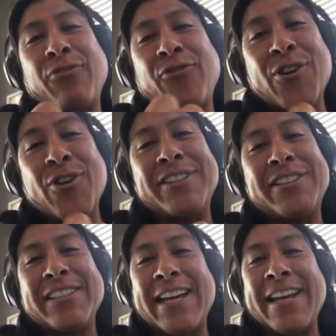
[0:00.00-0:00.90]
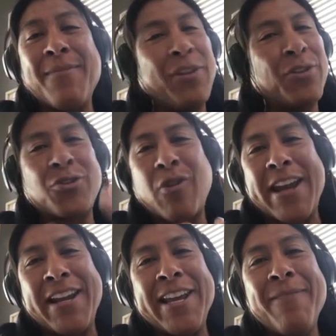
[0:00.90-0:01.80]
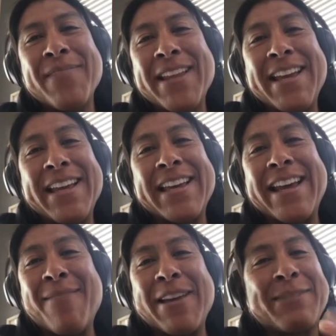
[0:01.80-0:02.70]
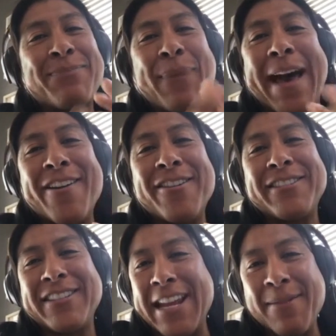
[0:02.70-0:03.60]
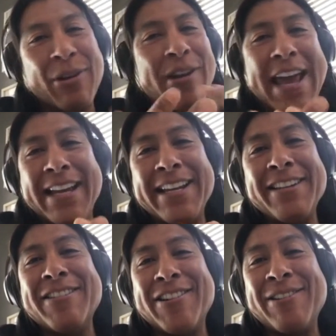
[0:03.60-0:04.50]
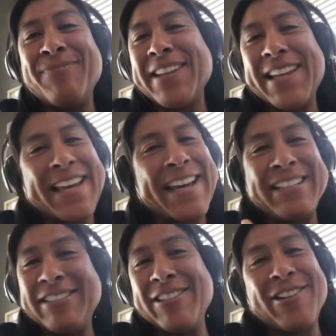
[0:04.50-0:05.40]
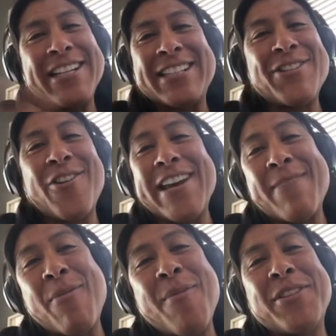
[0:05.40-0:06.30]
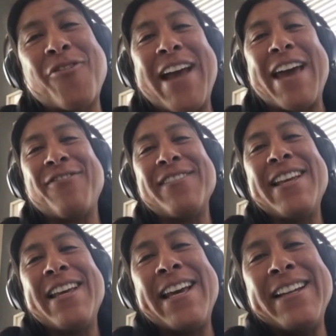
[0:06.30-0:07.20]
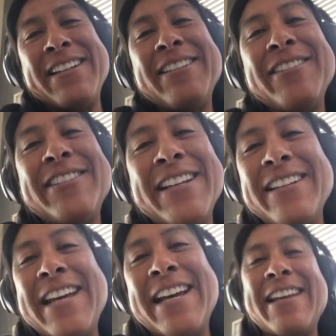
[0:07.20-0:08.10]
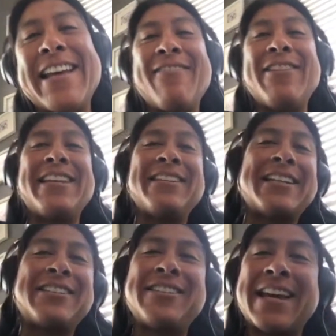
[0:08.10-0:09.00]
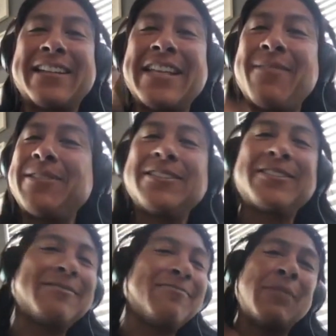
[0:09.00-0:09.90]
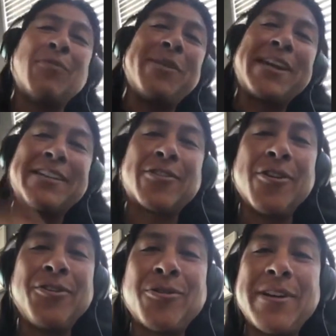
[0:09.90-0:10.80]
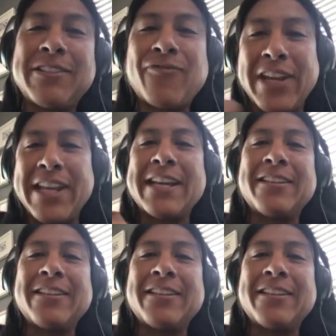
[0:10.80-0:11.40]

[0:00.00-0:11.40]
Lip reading: food, get him into training, get him inspired, get him creating. And just enjoying every moment of life. And everything that's negative, just removing it, going through it, feeling it,